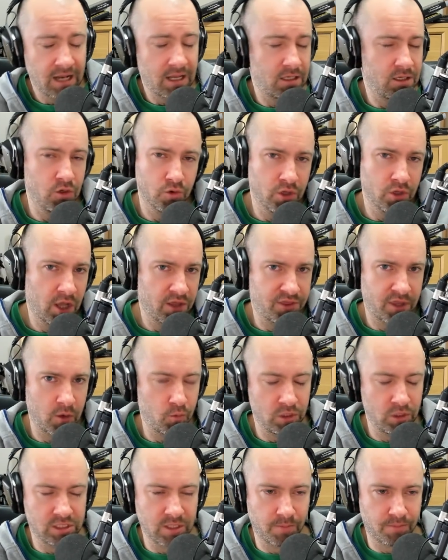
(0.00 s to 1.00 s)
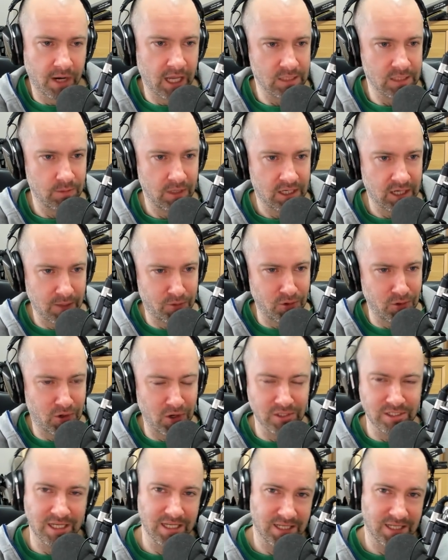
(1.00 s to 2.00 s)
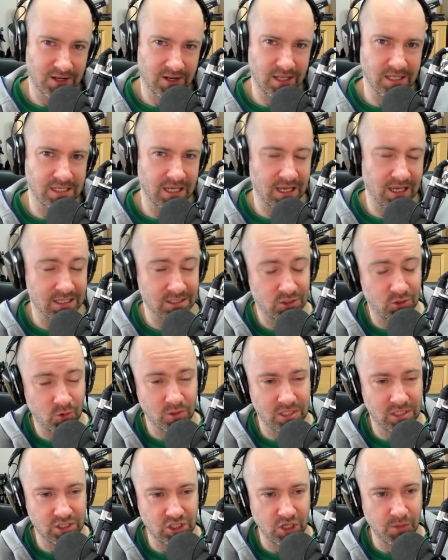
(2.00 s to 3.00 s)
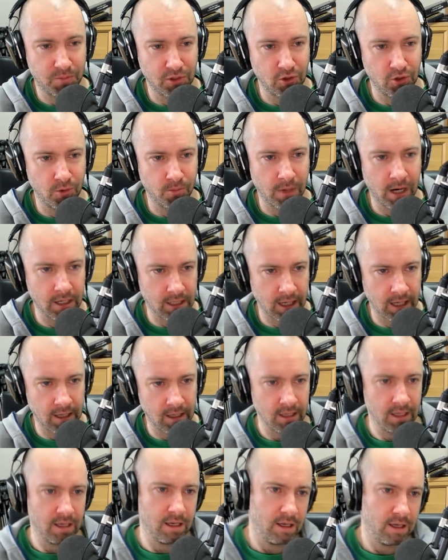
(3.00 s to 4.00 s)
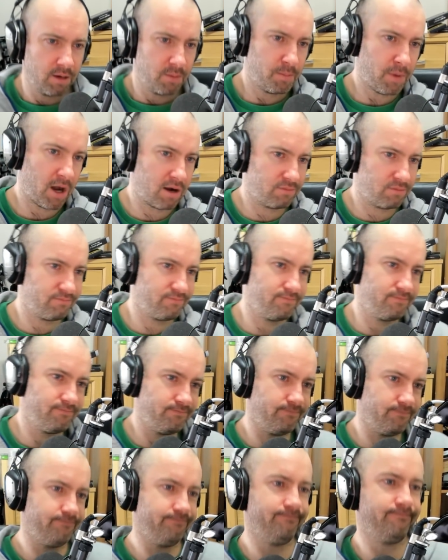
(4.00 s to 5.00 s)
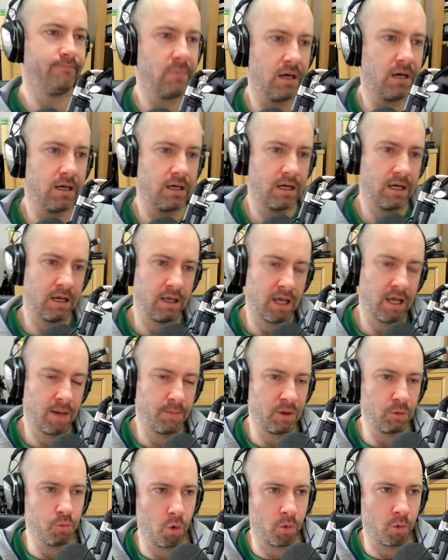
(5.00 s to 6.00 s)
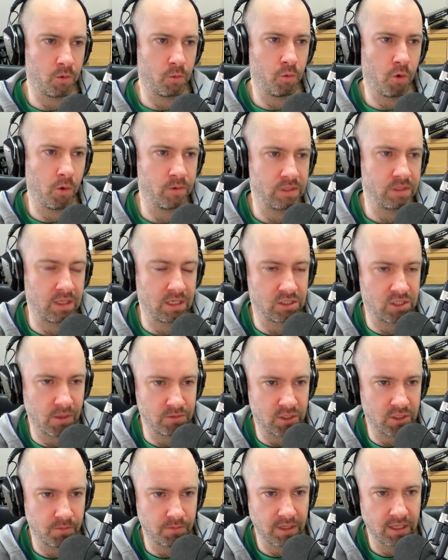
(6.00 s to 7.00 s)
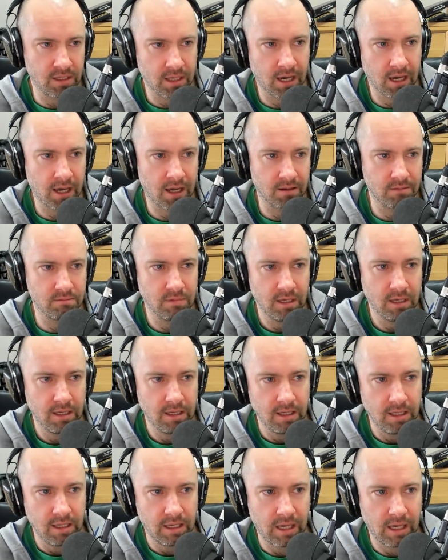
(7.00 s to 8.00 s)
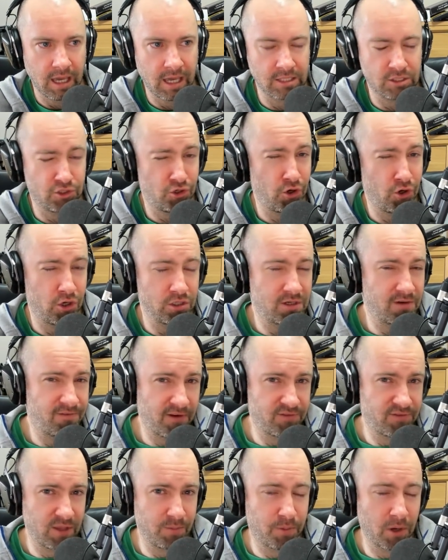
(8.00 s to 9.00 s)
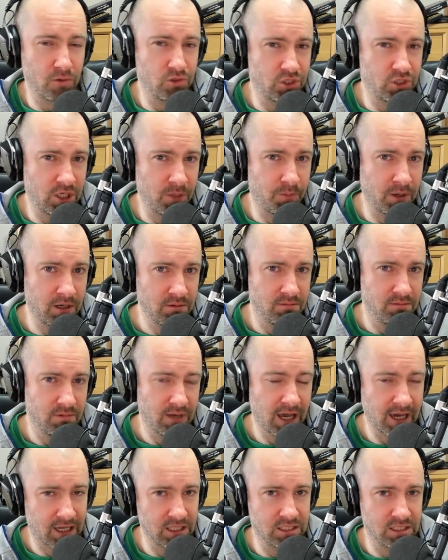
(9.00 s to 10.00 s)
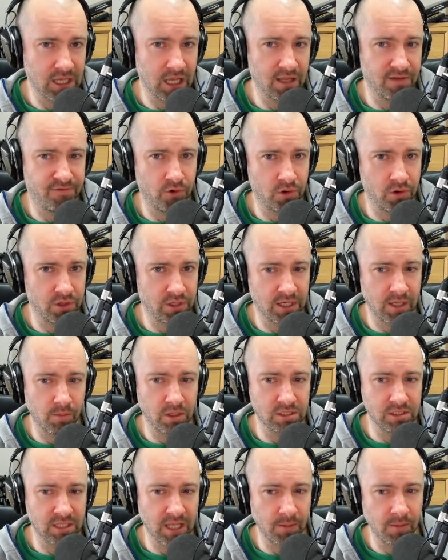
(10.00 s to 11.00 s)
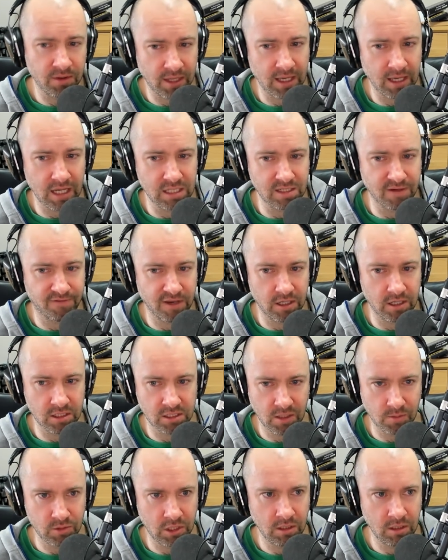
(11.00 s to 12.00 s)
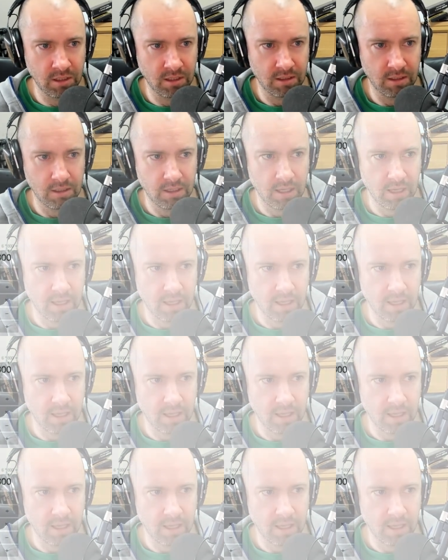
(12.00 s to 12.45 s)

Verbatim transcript: And, you know, nothing would surprise me. Cryptocurrency is crazy, and so is the G P U market. But, I mean, what, what would the assumption be that it's two hundred and fifty pounds cheaper? I could sell it for in three months' time. I think that's a fair assumption.